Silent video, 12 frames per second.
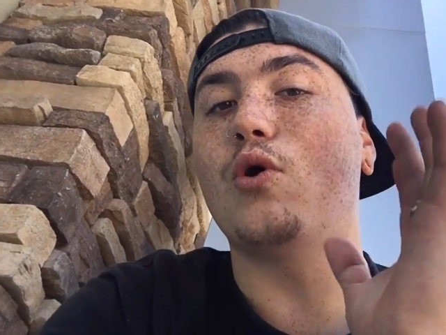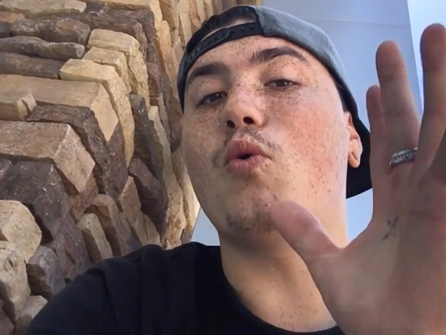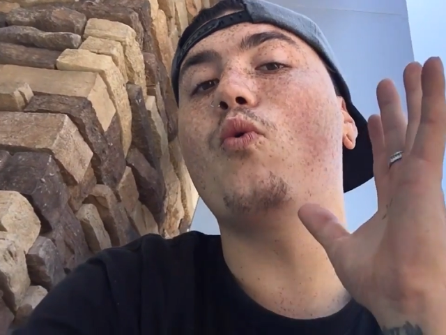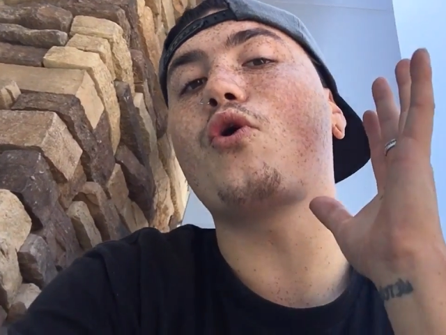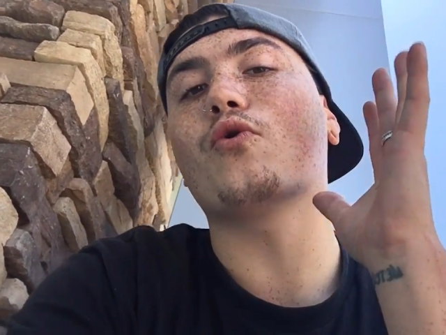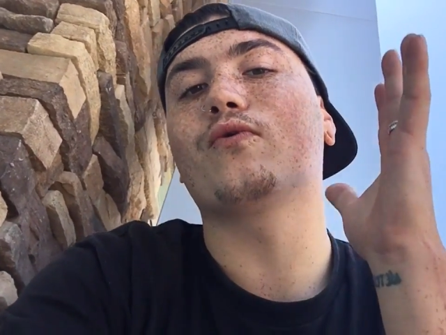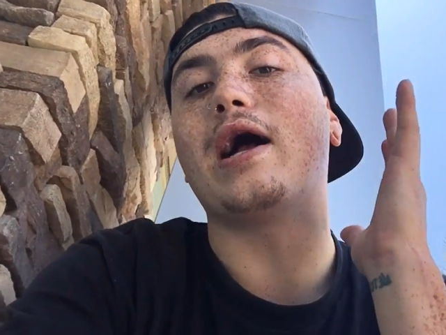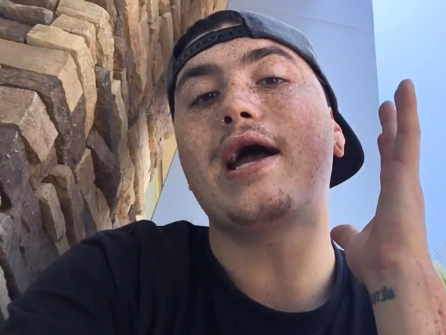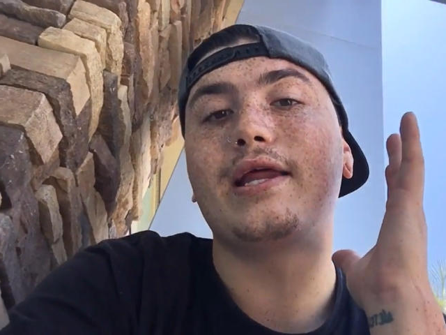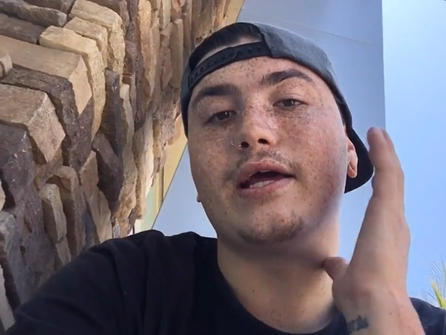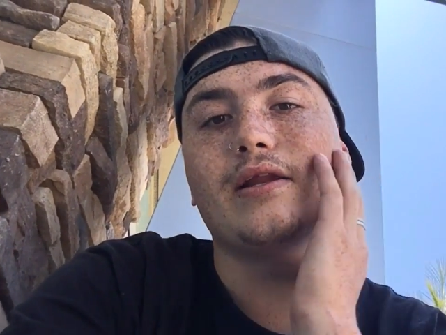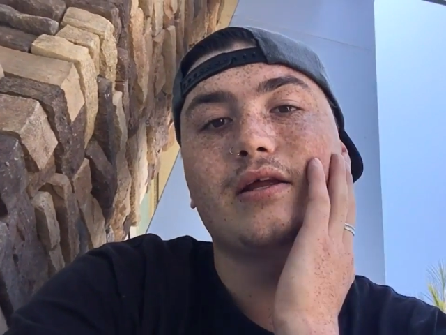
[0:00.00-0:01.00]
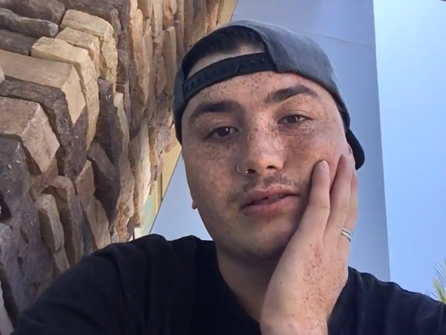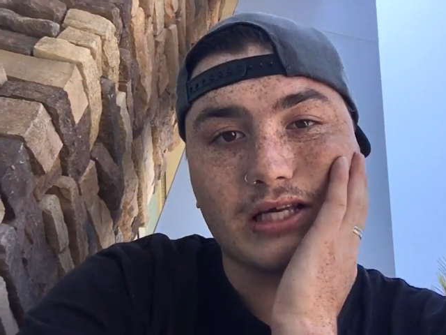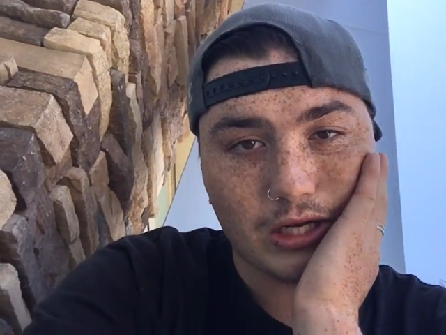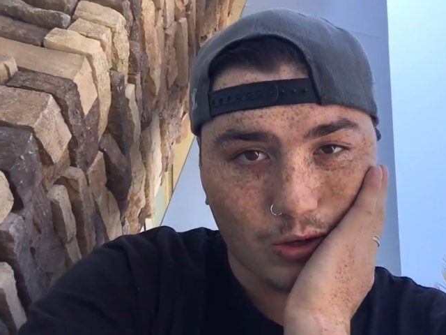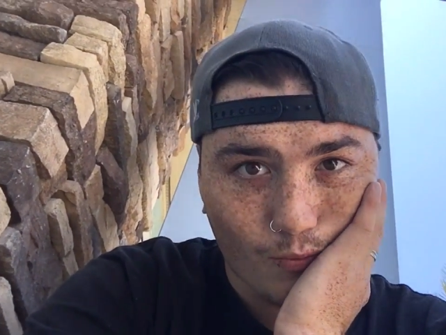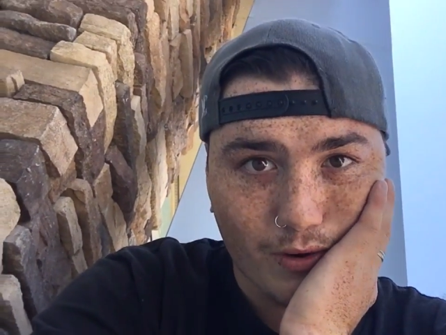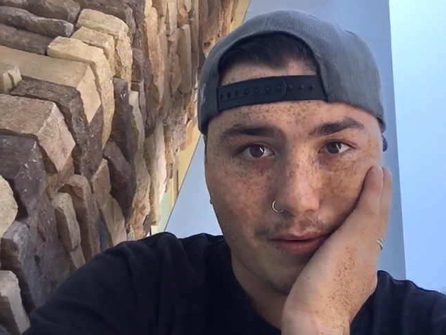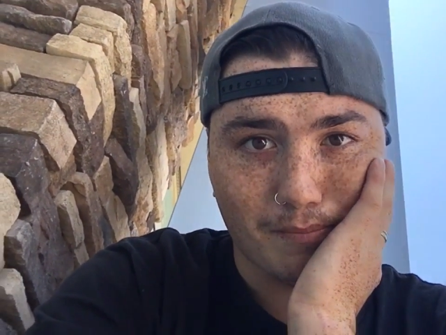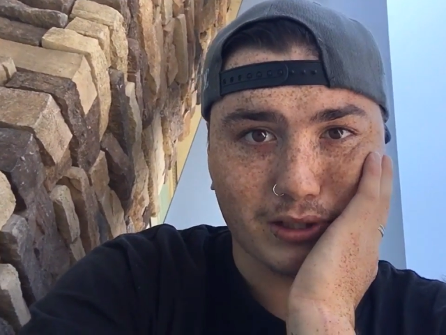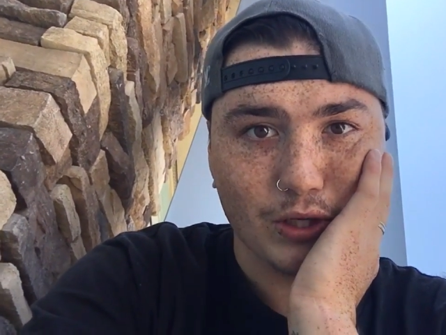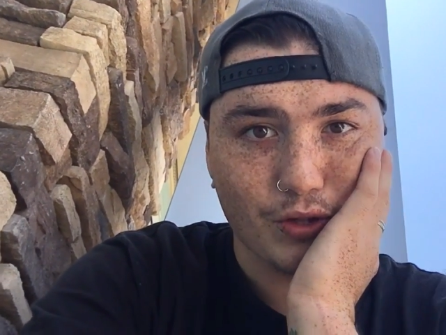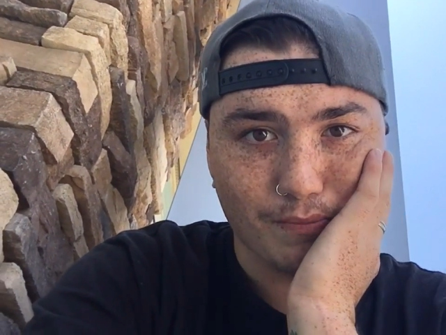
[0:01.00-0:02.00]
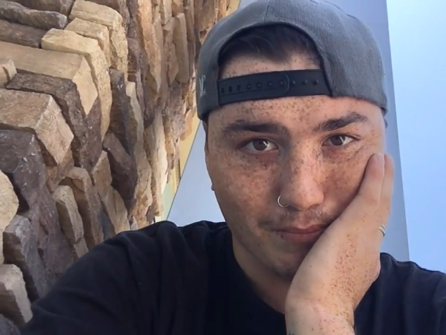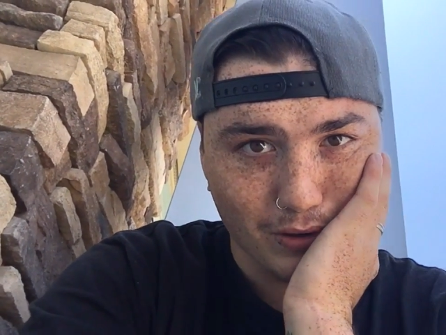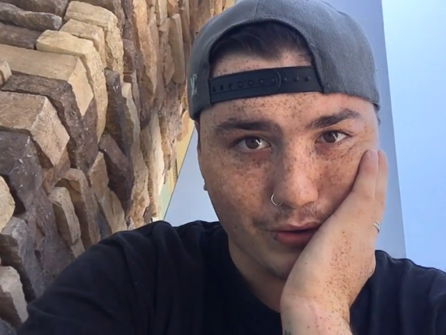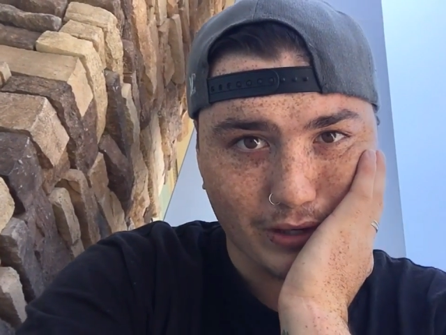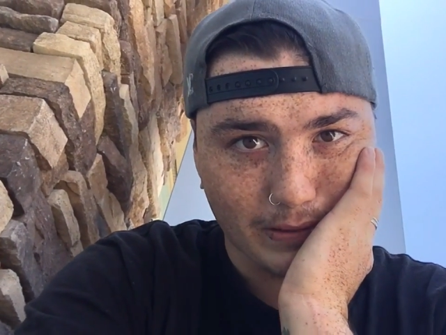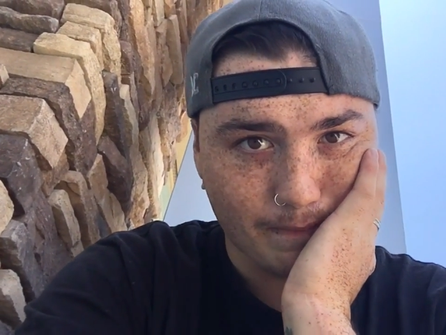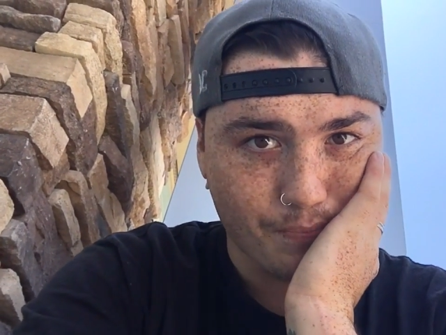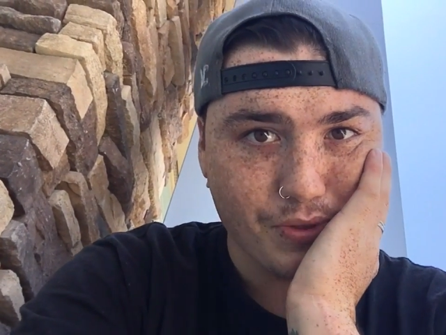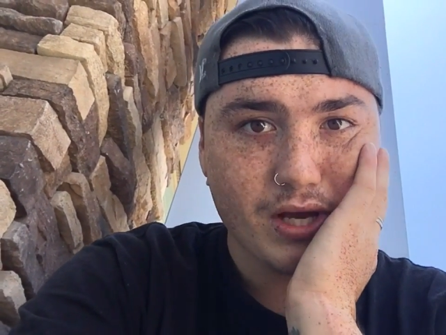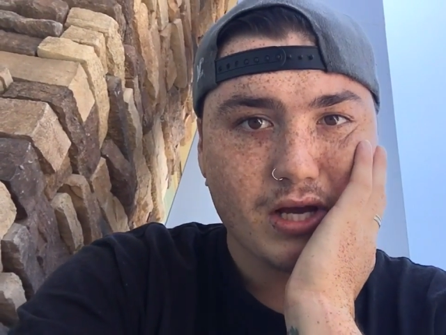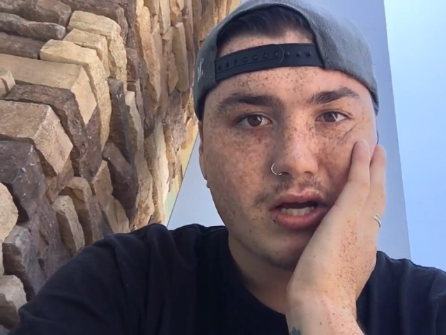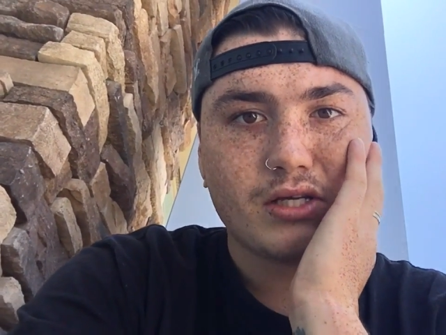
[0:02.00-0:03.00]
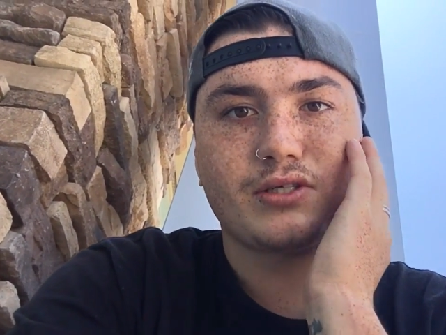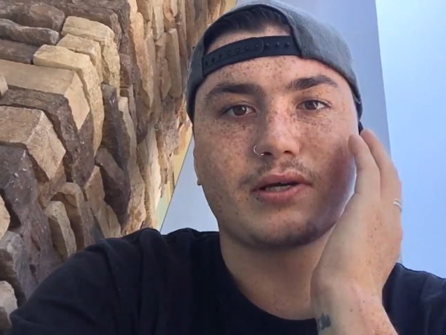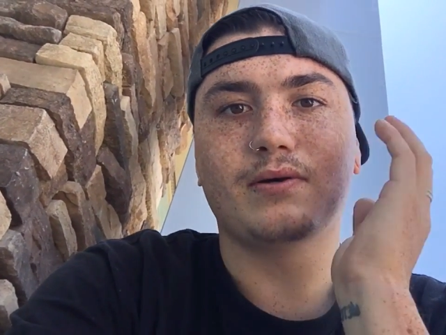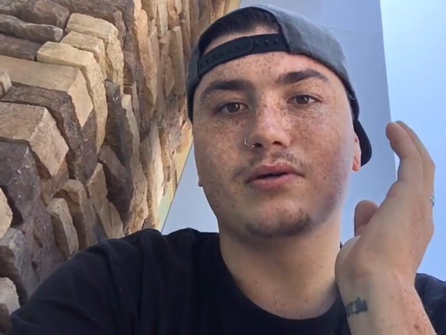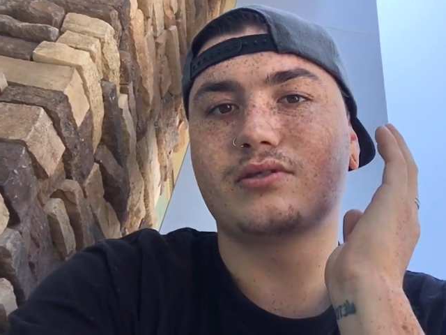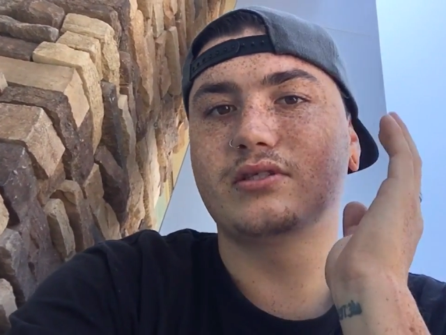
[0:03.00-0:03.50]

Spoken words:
don't want to ride it because I don't want to blow the motor. So